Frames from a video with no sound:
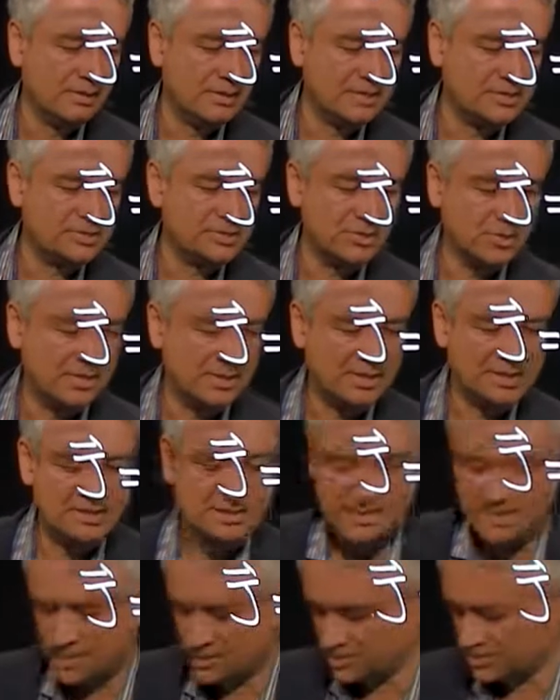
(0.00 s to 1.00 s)
let's turn
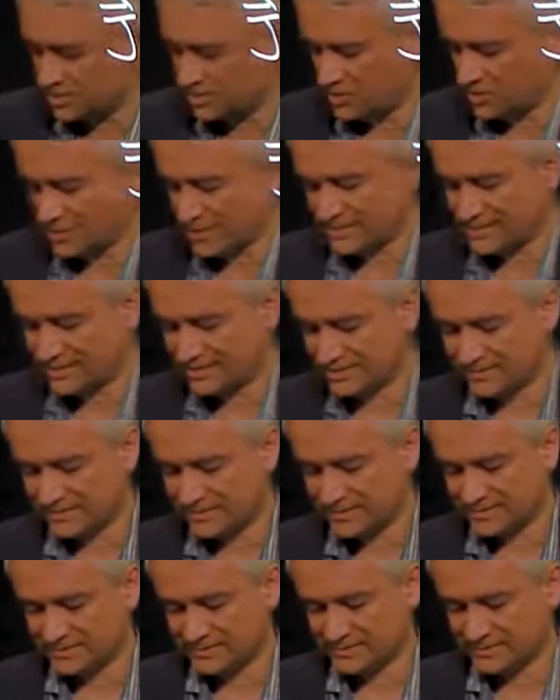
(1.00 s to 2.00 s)
this into a
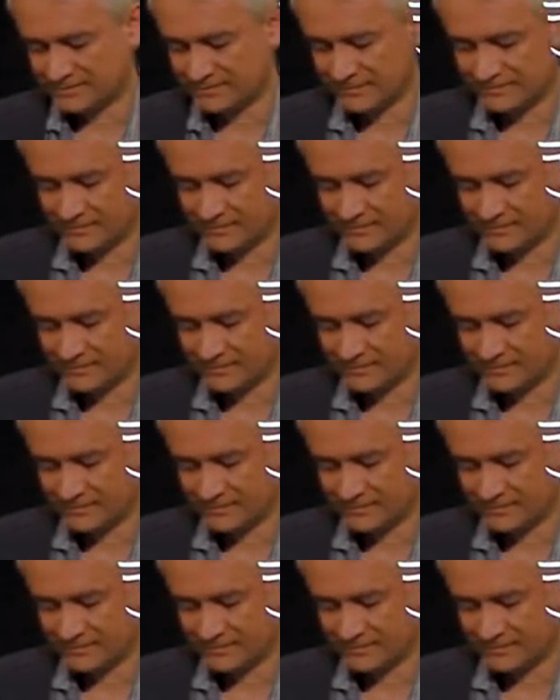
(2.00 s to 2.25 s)
distance.